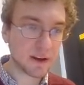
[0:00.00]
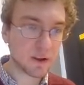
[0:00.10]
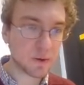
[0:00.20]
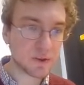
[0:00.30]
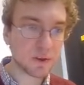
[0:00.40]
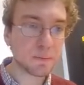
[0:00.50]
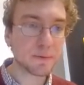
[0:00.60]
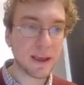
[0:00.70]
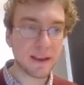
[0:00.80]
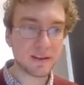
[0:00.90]
a closed loop
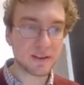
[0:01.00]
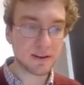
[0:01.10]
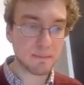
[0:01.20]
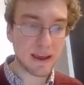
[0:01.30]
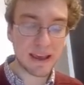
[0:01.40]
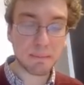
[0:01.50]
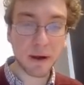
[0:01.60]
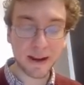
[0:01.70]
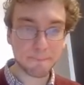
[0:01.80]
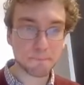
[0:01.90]
and making
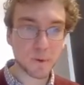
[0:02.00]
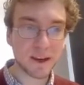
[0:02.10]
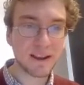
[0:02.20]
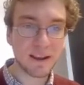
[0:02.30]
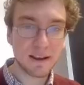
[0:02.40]
money, right?